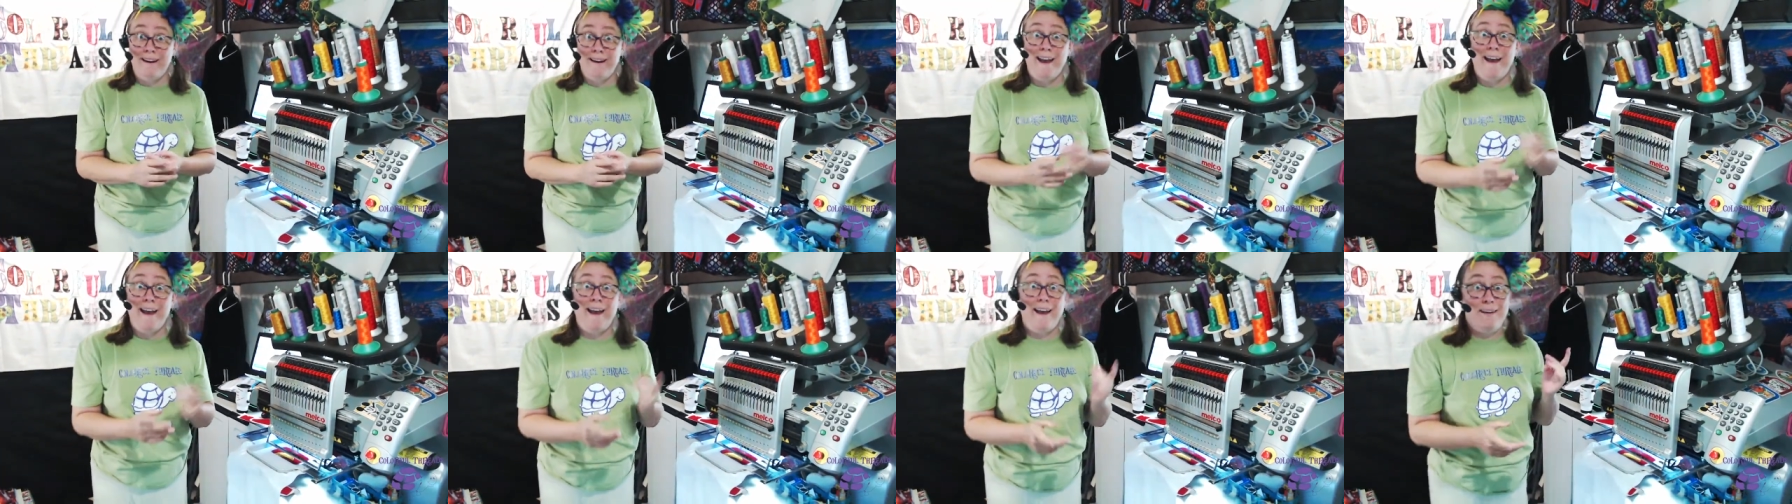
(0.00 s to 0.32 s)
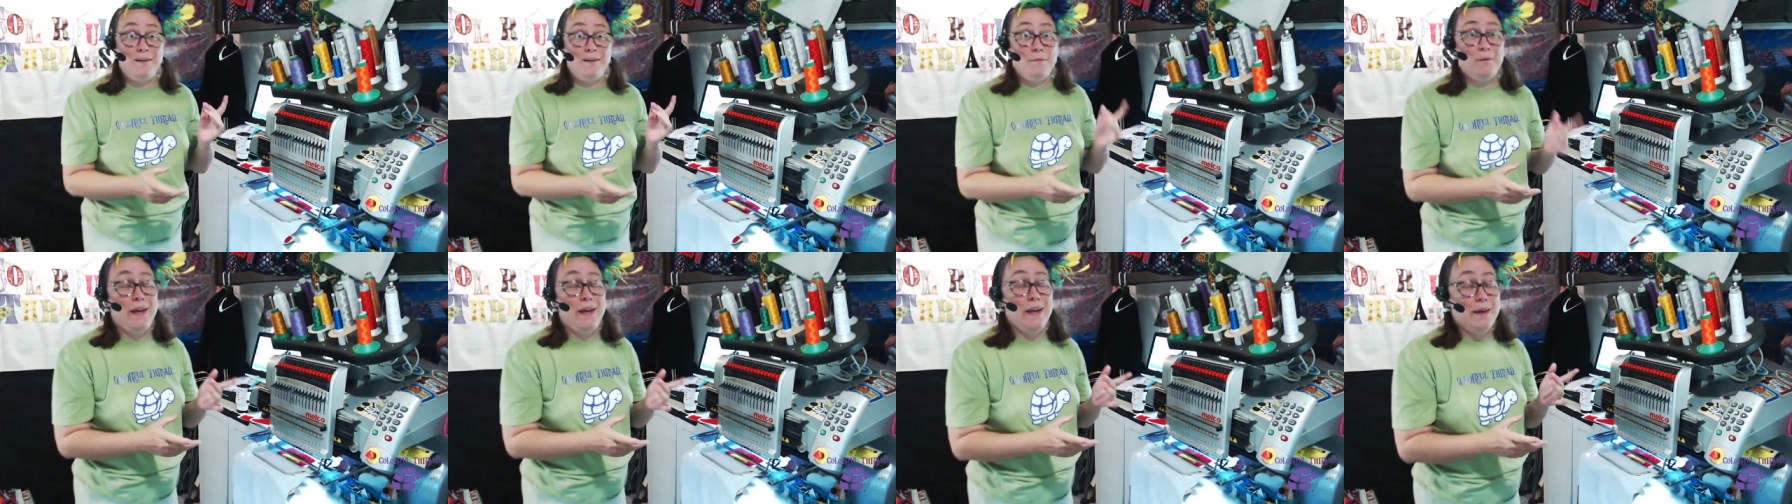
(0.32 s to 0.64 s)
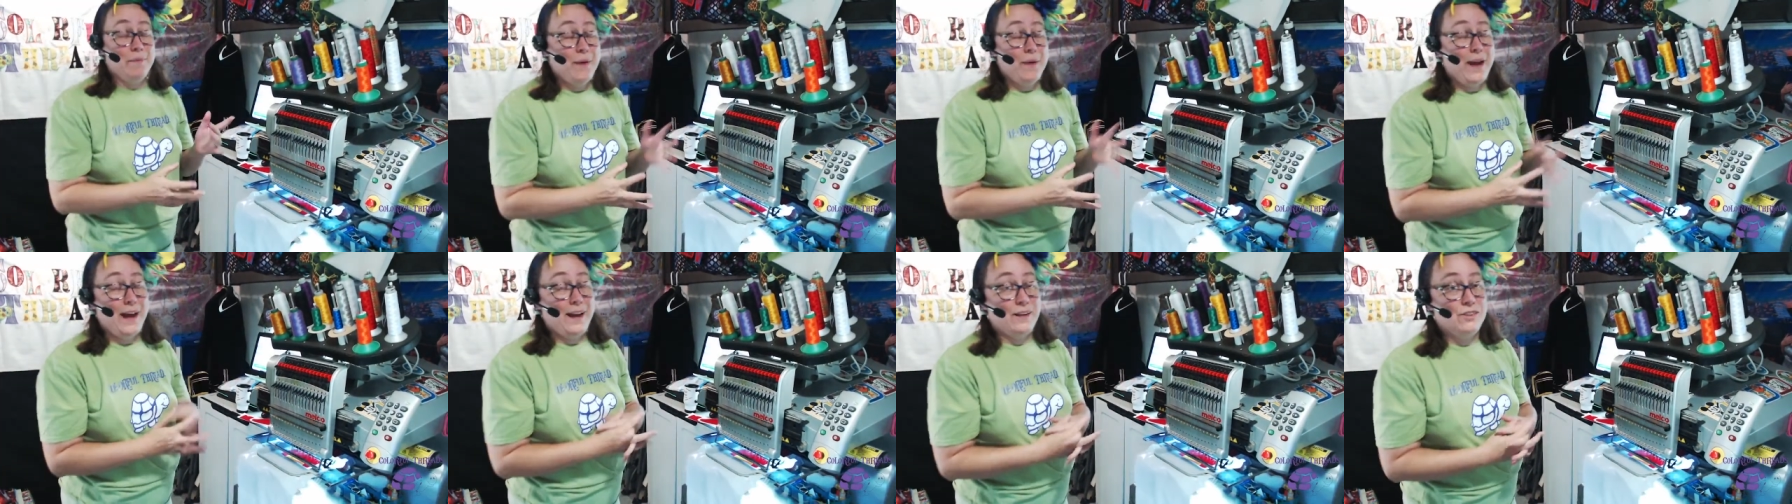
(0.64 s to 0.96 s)
can
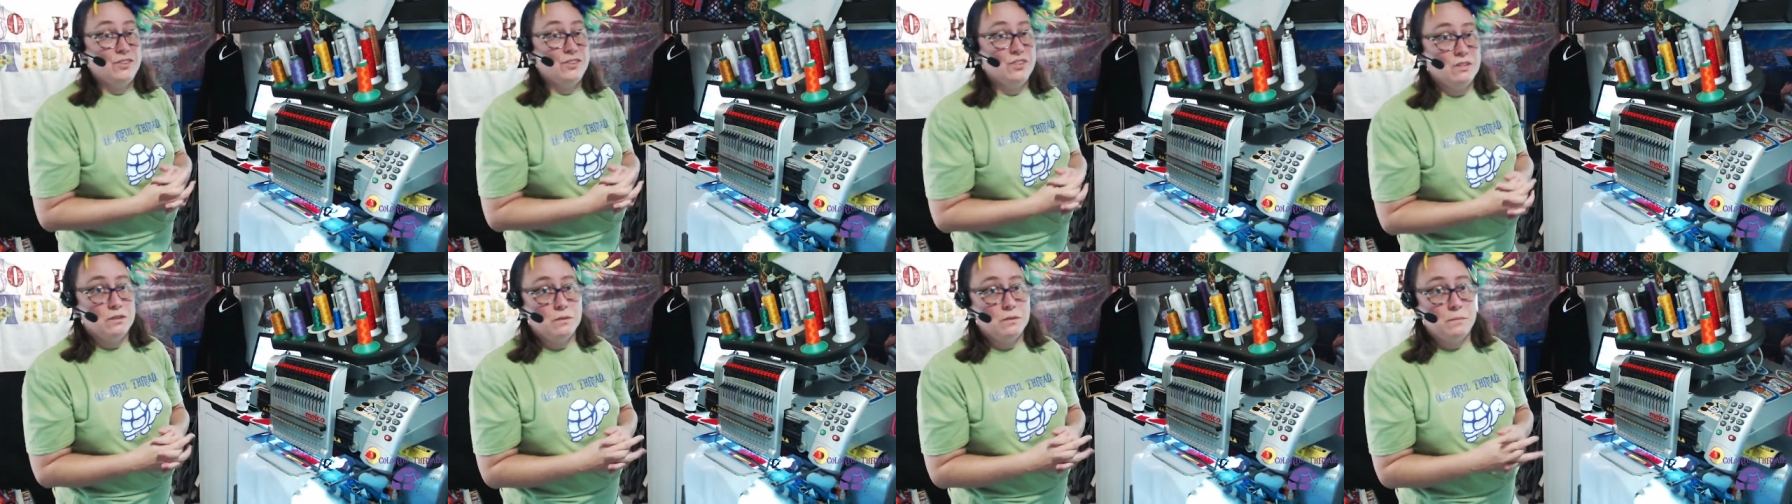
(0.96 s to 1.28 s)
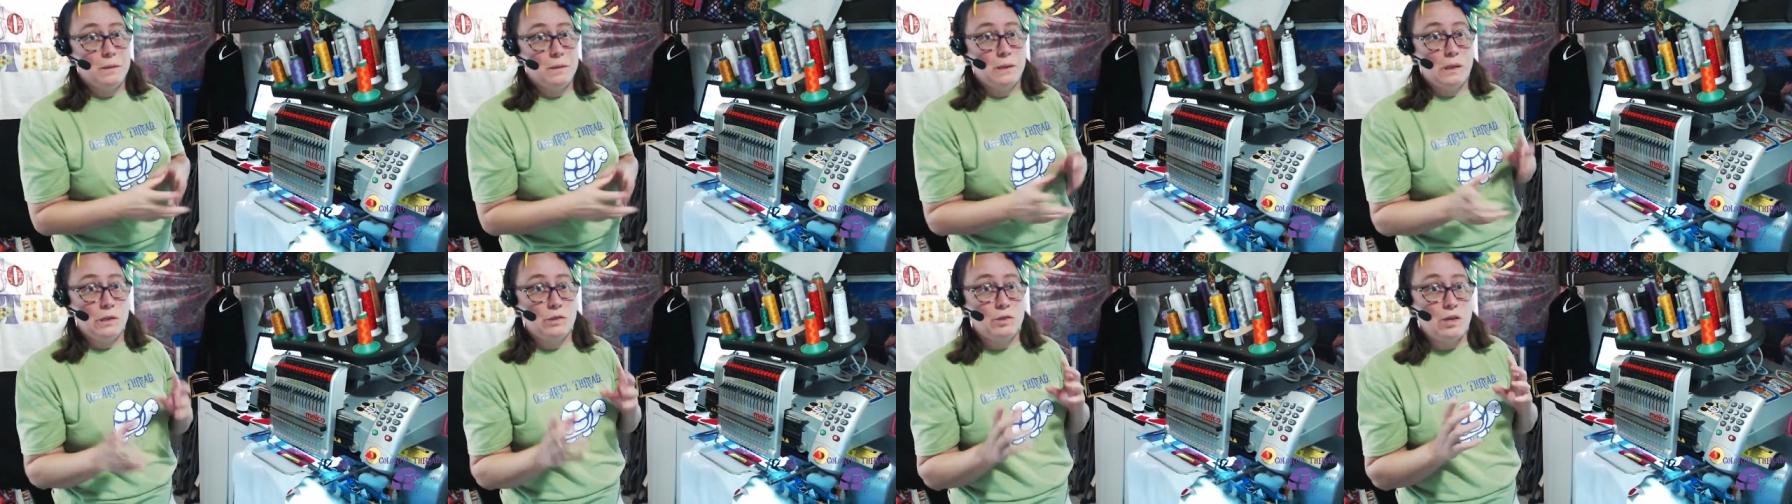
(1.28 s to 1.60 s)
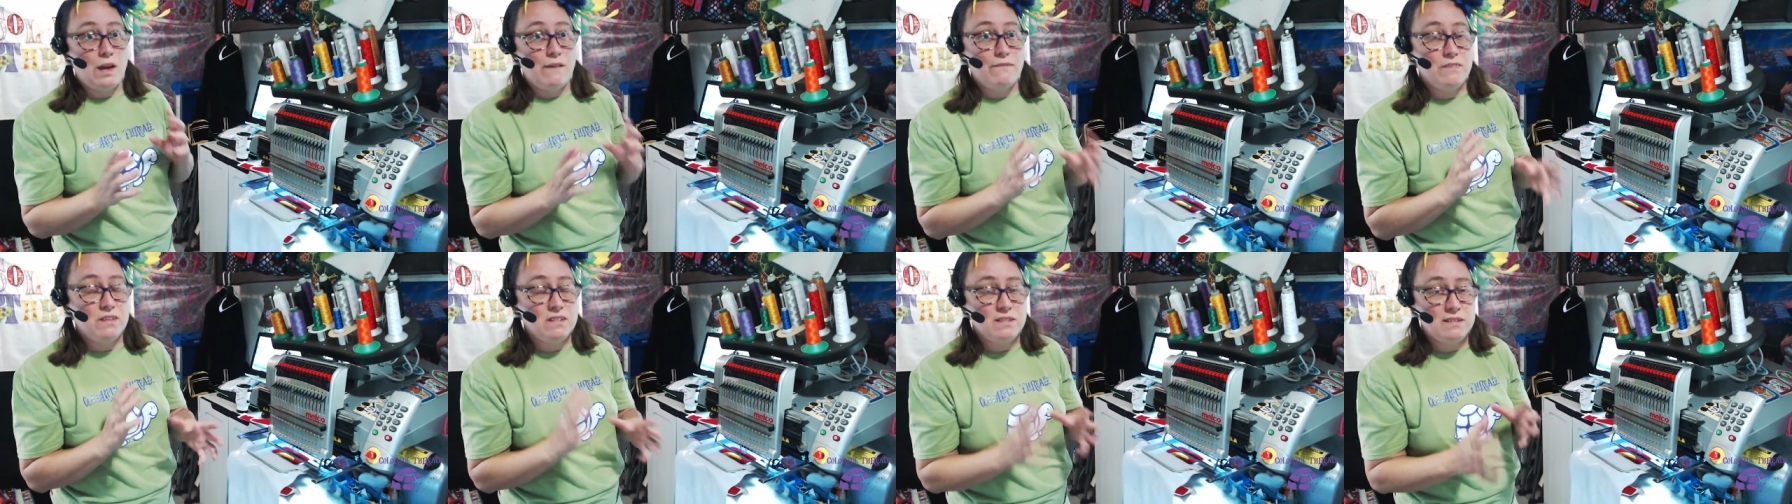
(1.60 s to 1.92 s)
make patches because you
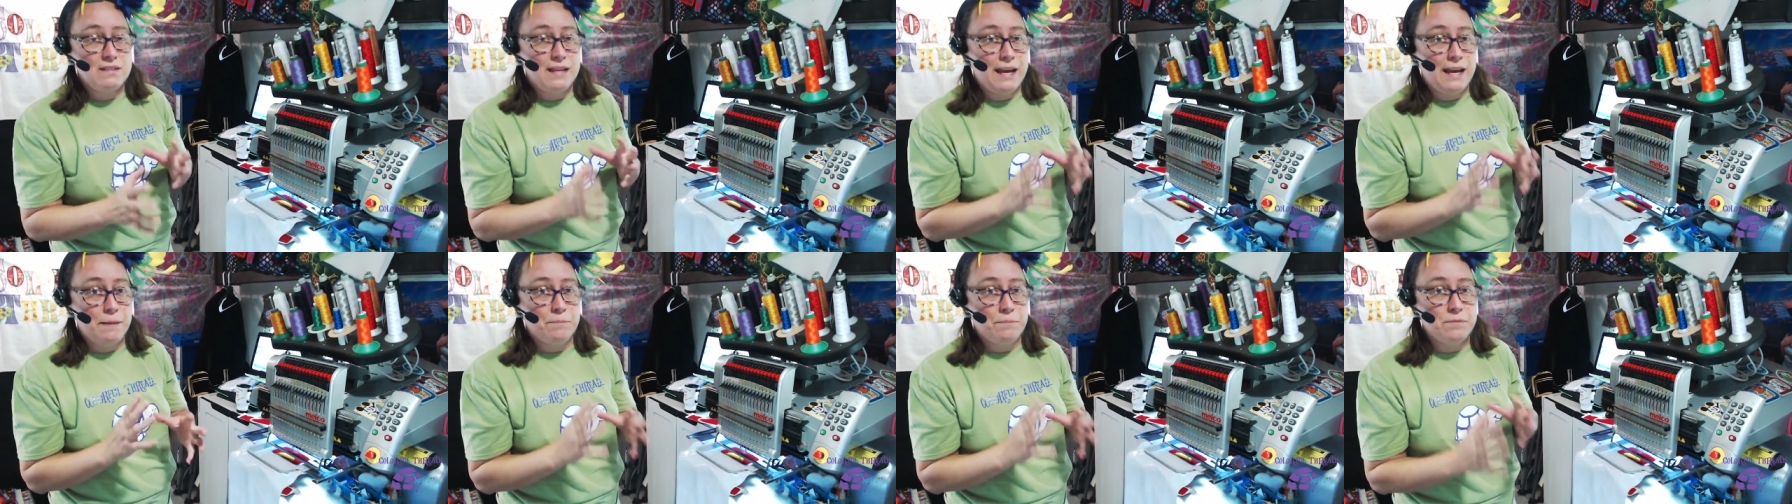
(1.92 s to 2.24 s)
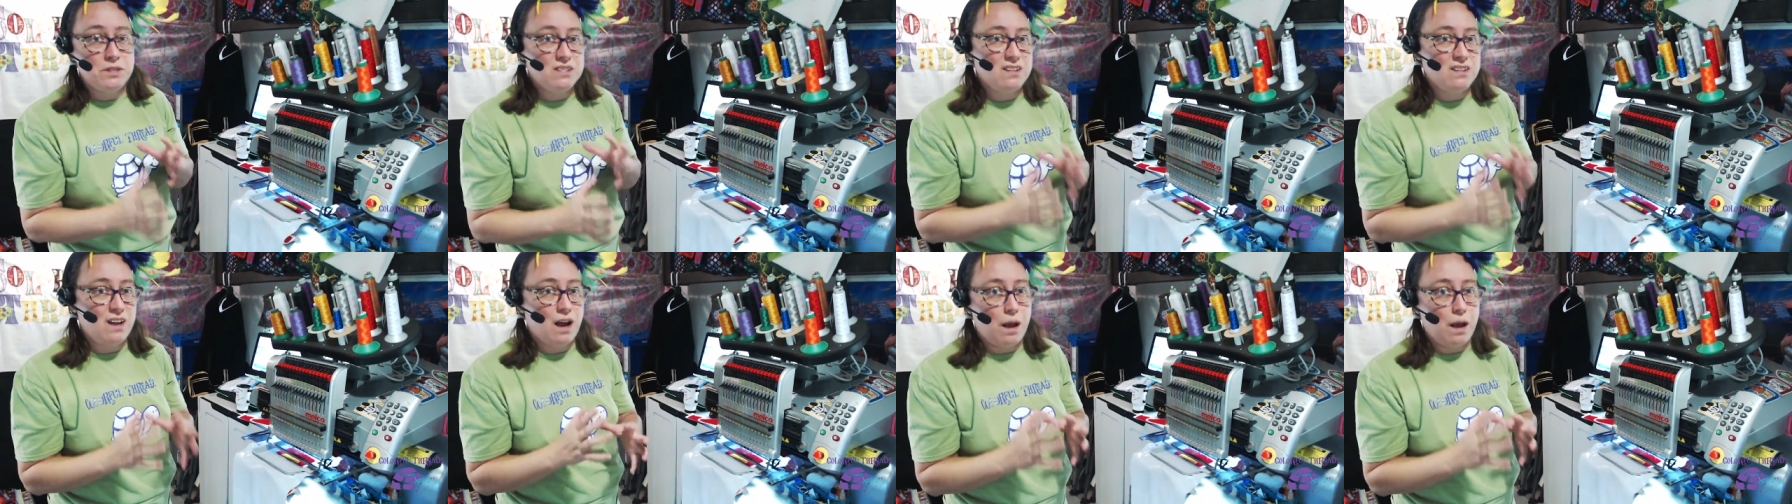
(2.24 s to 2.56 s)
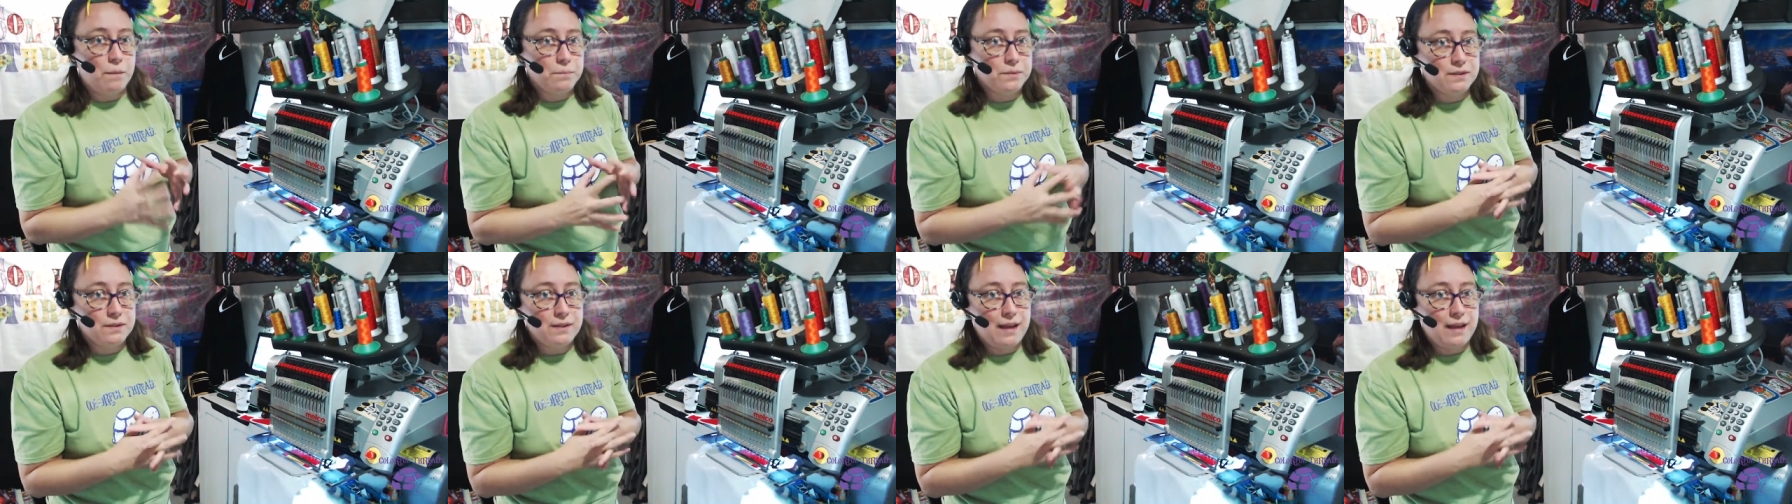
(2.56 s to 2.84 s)
have the same stops.